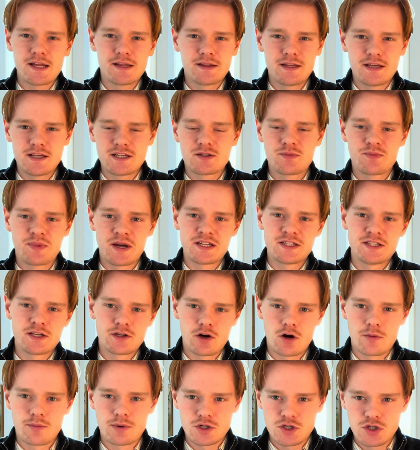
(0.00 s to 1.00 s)
these betting
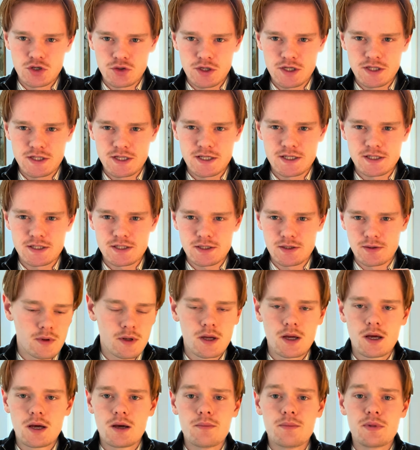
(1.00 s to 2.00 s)
opportunities?
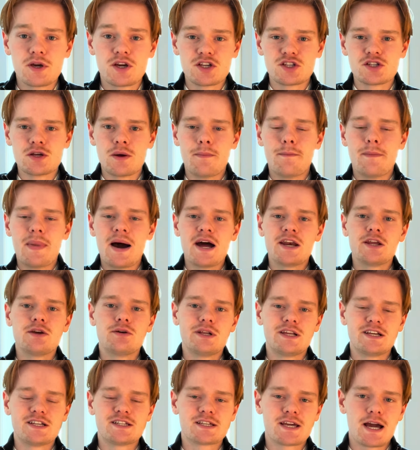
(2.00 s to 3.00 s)
Because
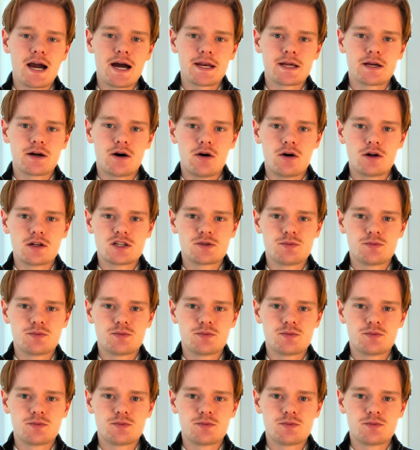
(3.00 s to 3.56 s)
manually scanning odds